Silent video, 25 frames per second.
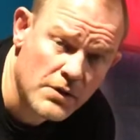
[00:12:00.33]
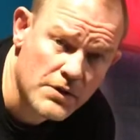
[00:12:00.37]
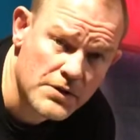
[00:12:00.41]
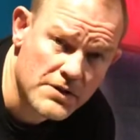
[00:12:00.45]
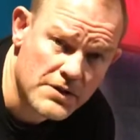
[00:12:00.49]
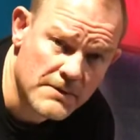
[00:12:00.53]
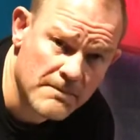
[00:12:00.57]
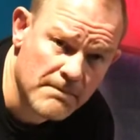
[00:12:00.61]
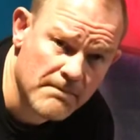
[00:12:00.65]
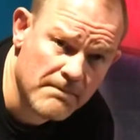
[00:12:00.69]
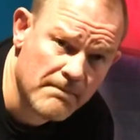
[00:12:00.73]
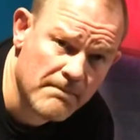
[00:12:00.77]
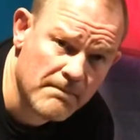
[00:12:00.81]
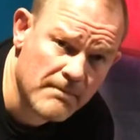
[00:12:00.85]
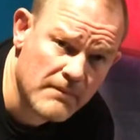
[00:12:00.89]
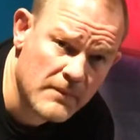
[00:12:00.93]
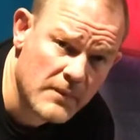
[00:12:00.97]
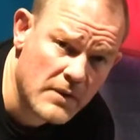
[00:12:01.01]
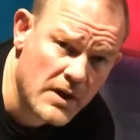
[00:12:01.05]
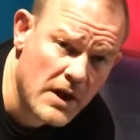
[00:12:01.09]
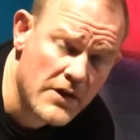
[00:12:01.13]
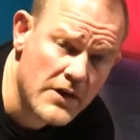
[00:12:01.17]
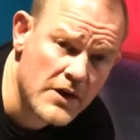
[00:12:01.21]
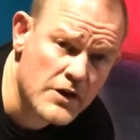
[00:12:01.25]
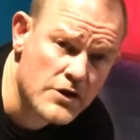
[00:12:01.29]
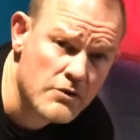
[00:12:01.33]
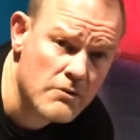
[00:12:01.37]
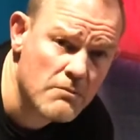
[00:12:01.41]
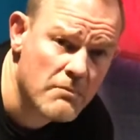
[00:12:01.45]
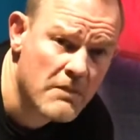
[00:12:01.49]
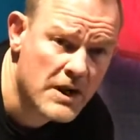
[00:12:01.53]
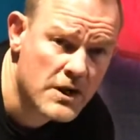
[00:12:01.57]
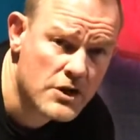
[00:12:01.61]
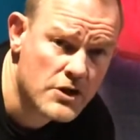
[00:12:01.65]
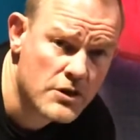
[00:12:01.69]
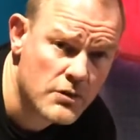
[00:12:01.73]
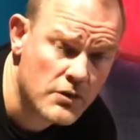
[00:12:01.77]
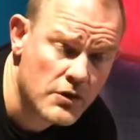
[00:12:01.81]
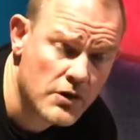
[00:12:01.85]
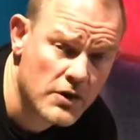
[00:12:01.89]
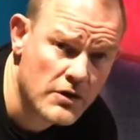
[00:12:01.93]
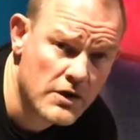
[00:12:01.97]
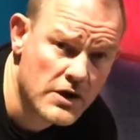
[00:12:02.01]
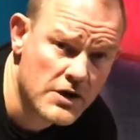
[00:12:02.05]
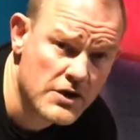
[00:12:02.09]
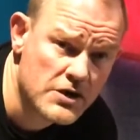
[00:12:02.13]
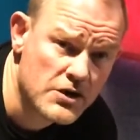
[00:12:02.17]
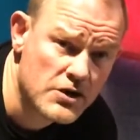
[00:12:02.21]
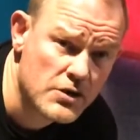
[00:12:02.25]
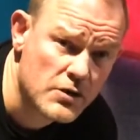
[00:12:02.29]
awesome, right? This will make sure
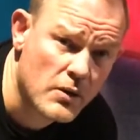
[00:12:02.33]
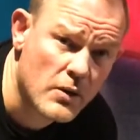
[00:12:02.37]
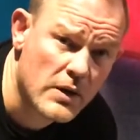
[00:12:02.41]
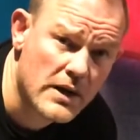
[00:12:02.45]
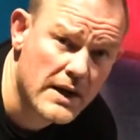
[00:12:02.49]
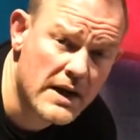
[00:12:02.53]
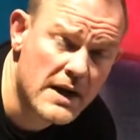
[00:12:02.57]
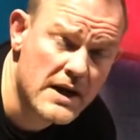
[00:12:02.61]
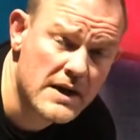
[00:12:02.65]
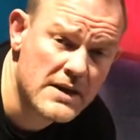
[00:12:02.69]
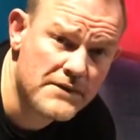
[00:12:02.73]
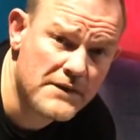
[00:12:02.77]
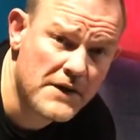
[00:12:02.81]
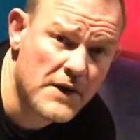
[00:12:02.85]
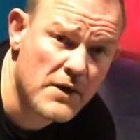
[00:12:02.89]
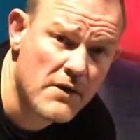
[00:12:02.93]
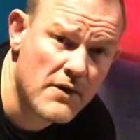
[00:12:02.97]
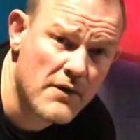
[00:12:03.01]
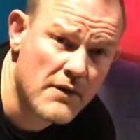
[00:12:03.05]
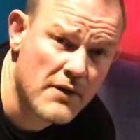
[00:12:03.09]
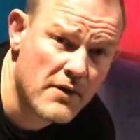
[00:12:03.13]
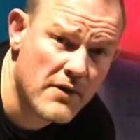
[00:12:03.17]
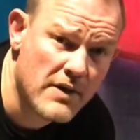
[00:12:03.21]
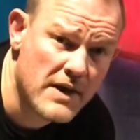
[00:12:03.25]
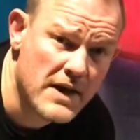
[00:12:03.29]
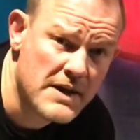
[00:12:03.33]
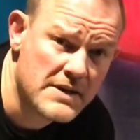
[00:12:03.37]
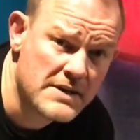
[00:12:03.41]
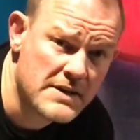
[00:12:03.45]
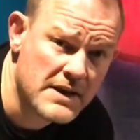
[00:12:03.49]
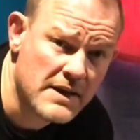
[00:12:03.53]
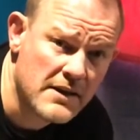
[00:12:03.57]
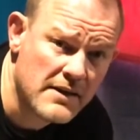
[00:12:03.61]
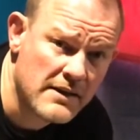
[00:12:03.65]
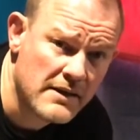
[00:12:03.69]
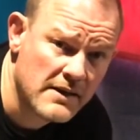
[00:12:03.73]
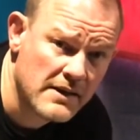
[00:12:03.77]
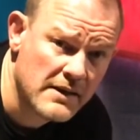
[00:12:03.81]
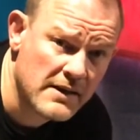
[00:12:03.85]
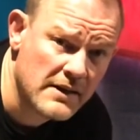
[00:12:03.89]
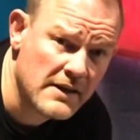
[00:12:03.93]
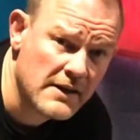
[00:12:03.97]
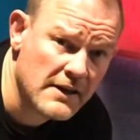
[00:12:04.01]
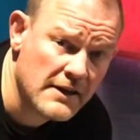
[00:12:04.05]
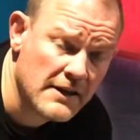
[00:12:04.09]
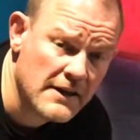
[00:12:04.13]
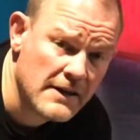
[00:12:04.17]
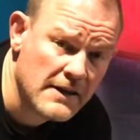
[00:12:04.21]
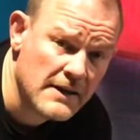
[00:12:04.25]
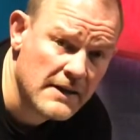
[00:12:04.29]
that installing it is very, very easy.
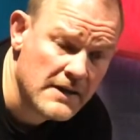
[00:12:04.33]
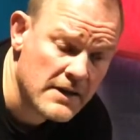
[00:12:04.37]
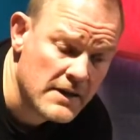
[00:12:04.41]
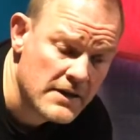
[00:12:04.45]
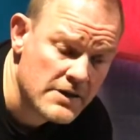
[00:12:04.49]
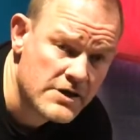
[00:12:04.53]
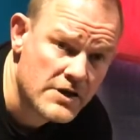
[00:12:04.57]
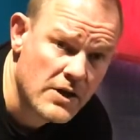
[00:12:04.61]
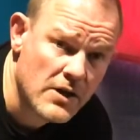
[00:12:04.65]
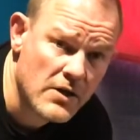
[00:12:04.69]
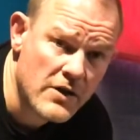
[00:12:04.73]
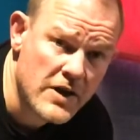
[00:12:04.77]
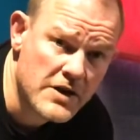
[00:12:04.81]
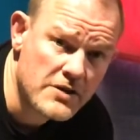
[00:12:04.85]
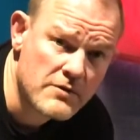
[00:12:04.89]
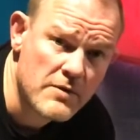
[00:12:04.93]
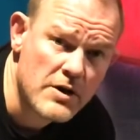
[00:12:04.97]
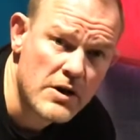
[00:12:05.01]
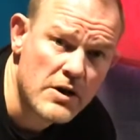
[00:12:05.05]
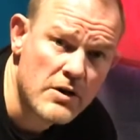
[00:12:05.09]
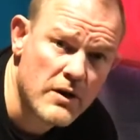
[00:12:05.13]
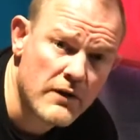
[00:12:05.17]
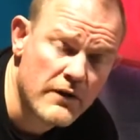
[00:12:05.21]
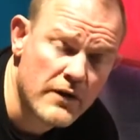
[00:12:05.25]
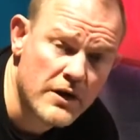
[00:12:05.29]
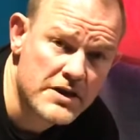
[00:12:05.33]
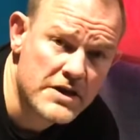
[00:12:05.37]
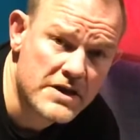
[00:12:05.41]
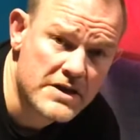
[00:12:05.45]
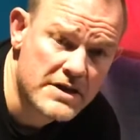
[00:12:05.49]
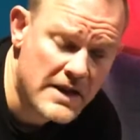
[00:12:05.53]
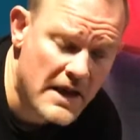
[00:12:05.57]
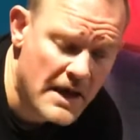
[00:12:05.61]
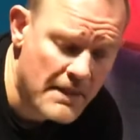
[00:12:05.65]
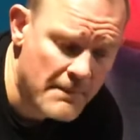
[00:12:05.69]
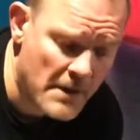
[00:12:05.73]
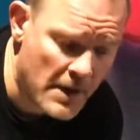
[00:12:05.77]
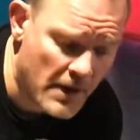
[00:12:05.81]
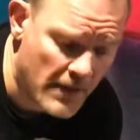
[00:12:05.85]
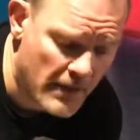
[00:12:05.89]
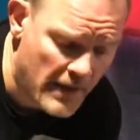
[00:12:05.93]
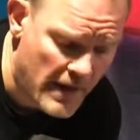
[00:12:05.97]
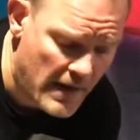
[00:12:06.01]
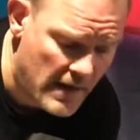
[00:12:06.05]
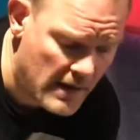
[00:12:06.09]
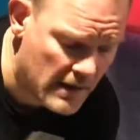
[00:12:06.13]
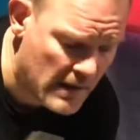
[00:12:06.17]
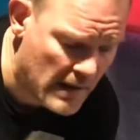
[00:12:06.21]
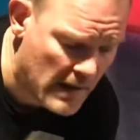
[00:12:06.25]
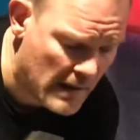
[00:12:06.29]
So that's really all I've got to say
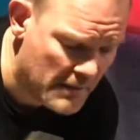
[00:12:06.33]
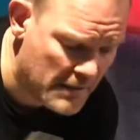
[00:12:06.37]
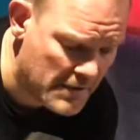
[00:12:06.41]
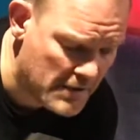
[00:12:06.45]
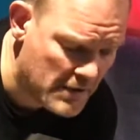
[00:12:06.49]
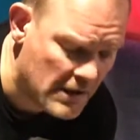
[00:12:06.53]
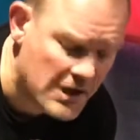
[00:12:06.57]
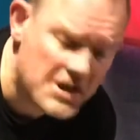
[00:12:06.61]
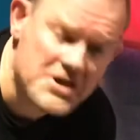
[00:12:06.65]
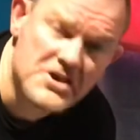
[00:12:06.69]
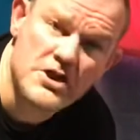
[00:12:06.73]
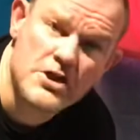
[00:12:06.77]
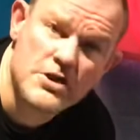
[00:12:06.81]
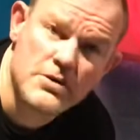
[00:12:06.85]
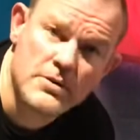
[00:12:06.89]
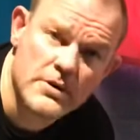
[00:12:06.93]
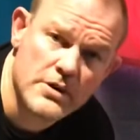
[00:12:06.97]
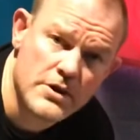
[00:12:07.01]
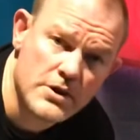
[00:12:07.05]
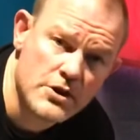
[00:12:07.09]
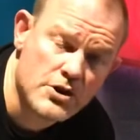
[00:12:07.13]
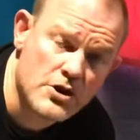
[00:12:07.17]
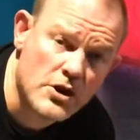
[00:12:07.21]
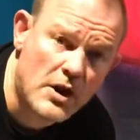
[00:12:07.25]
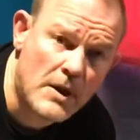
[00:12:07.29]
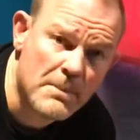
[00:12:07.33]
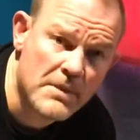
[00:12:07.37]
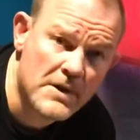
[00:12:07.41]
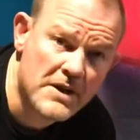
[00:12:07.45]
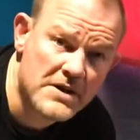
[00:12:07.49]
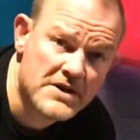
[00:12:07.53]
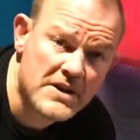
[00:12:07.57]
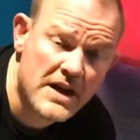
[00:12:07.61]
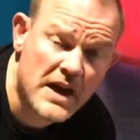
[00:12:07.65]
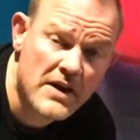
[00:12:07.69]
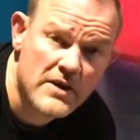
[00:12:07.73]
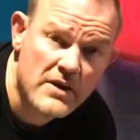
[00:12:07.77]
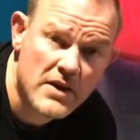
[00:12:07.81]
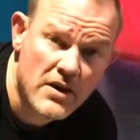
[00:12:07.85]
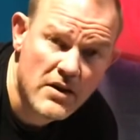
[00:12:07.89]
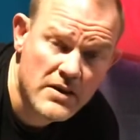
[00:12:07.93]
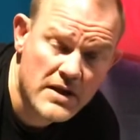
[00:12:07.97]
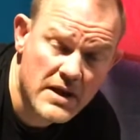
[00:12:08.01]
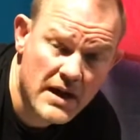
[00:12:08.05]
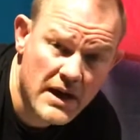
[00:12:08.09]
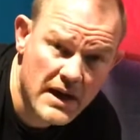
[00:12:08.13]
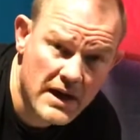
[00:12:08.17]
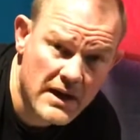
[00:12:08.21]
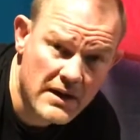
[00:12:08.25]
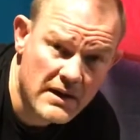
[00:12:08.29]
about that. I mean, I listened to it in the shop and it sounded
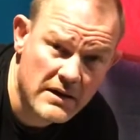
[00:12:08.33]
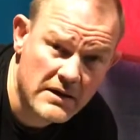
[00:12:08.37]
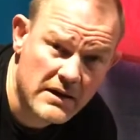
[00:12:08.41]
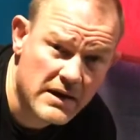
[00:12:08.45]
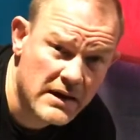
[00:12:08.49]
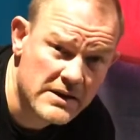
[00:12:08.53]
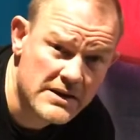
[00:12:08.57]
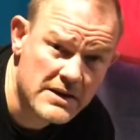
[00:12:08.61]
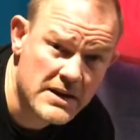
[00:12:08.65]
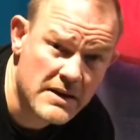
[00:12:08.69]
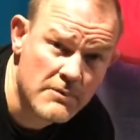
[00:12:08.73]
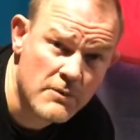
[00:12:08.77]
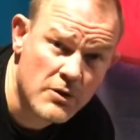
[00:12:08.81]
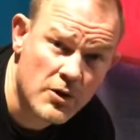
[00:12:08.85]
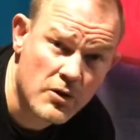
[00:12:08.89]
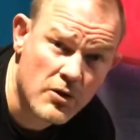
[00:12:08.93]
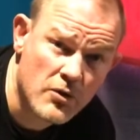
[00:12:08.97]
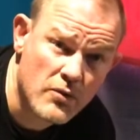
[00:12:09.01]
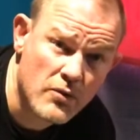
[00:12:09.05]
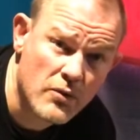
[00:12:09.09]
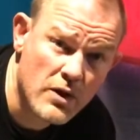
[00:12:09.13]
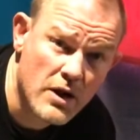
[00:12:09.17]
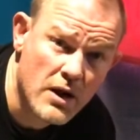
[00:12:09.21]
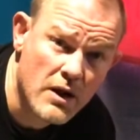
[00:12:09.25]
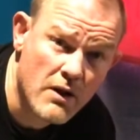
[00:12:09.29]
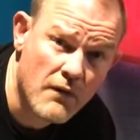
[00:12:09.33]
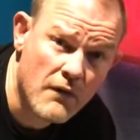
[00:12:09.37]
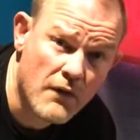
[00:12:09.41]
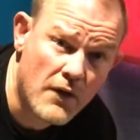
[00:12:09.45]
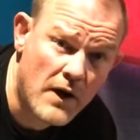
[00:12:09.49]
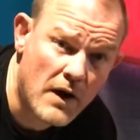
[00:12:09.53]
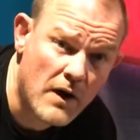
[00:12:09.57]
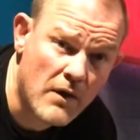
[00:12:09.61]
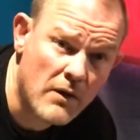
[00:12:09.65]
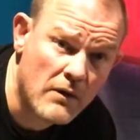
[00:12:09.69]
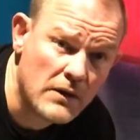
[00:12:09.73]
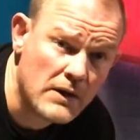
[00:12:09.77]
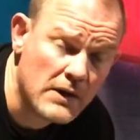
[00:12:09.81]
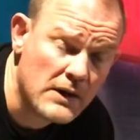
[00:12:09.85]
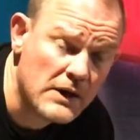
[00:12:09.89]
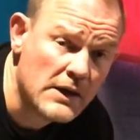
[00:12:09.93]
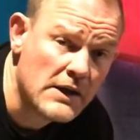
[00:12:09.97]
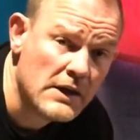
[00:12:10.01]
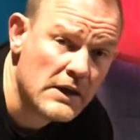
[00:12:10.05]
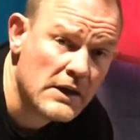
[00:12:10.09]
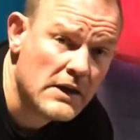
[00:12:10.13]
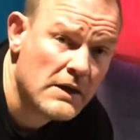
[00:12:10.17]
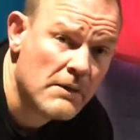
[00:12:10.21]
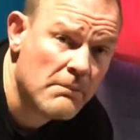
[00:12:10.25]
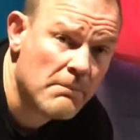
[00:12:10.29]
okay. Like I said, I'm not an audiophile,
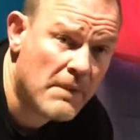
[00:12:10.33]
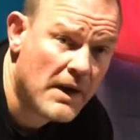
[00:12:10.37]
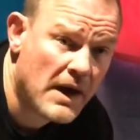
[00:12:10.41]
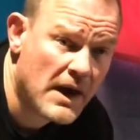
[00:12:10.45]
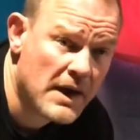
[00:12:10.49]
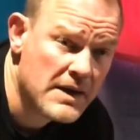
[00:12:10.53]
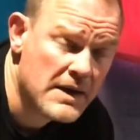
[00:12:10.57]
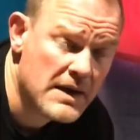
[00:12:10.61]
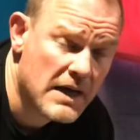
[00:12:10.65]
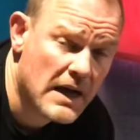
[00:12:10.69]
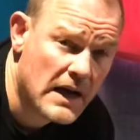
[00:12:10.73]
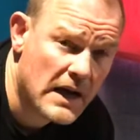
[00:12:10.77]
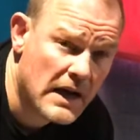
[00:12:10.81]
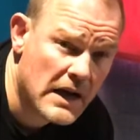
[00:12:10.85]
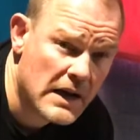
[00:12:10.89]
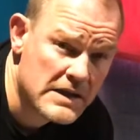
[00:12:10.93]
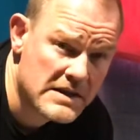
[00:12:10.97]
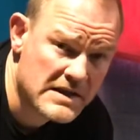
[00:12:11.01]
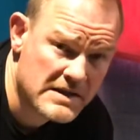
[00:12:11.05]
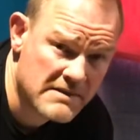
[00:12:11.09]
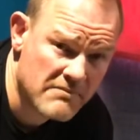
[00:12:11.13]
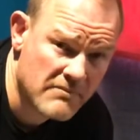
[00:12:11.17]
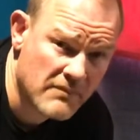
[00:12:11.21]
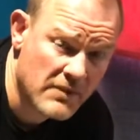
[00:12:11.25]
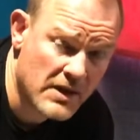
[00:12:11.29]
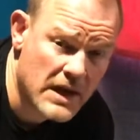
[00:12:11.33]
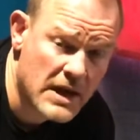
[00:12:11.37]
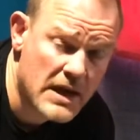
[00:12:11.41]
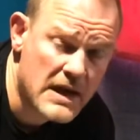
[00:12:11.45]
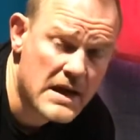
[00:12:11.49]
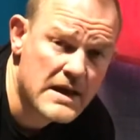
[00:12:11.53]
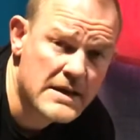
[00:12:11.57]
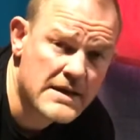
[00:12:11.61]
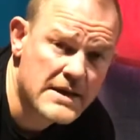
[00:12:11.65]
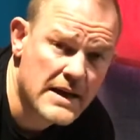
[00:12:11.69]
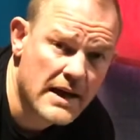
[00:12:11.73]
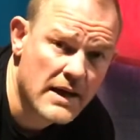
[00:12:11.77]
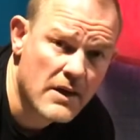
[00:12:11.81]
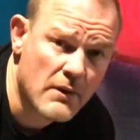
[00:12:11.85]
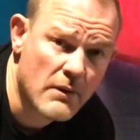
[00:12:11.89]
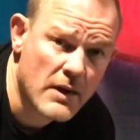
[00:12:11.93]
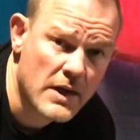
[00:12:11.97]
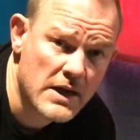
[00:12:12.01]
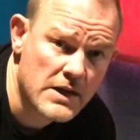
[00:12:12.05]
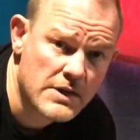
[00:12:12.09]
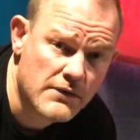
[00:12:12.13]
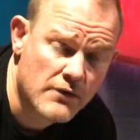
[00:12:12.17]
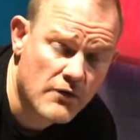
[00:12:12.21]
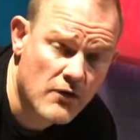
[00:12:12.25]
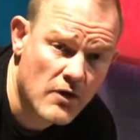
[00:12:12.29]
but some key
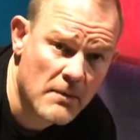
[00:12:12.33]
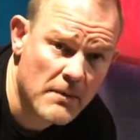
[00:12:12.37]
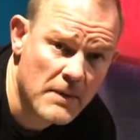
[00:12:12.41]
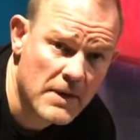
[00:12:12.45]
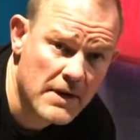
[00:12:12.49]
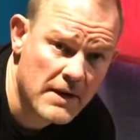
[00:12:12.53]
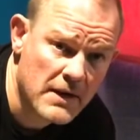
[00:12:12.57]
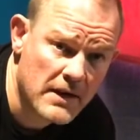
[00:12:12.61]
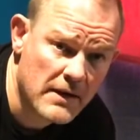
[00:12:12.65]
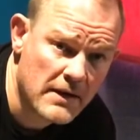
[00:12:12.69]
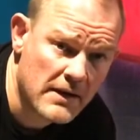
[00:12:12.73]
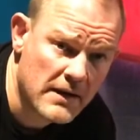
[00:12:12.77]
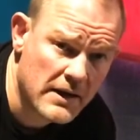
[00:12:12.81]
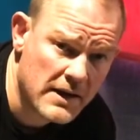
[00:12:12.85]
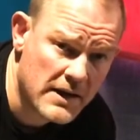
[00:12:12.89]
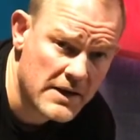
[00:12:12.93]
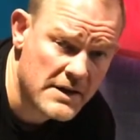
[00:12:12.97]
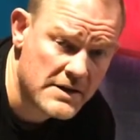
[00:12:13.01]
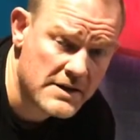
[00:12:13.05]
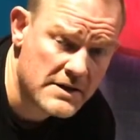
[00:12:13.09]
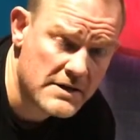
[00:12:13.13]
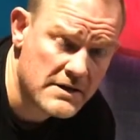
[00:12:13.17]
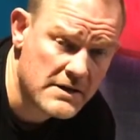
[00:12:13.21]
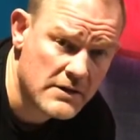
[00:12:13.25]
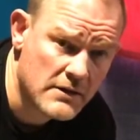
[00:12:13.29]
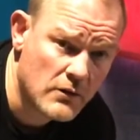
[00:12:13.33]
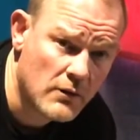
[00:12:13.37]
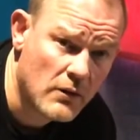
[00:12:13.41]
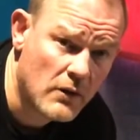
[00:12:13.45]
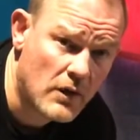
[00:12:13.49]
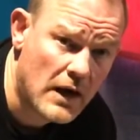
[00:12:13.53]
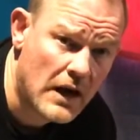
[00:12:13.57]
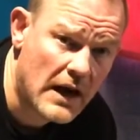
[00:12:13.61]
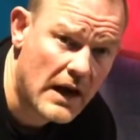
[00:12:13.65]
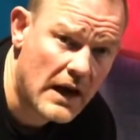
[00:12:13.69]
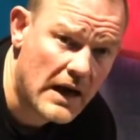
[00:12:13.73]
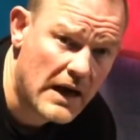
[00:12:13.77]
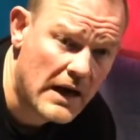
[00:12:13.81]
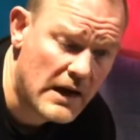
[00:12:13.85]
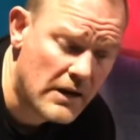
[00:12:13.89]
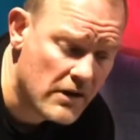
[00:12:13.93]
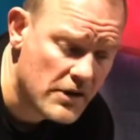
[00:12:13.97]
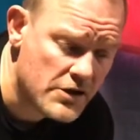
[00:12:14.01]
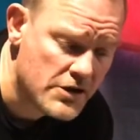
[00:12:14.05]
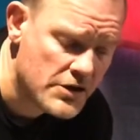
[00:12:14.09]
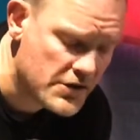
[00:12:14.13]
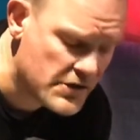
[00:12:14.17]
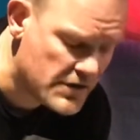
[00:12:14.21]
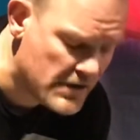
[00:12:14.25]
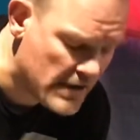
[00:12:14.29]
takeaways from it
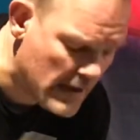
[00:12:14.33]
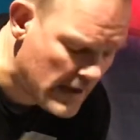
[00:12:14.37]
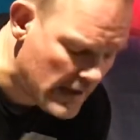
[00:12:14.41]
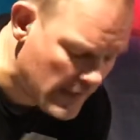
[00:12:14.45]
I should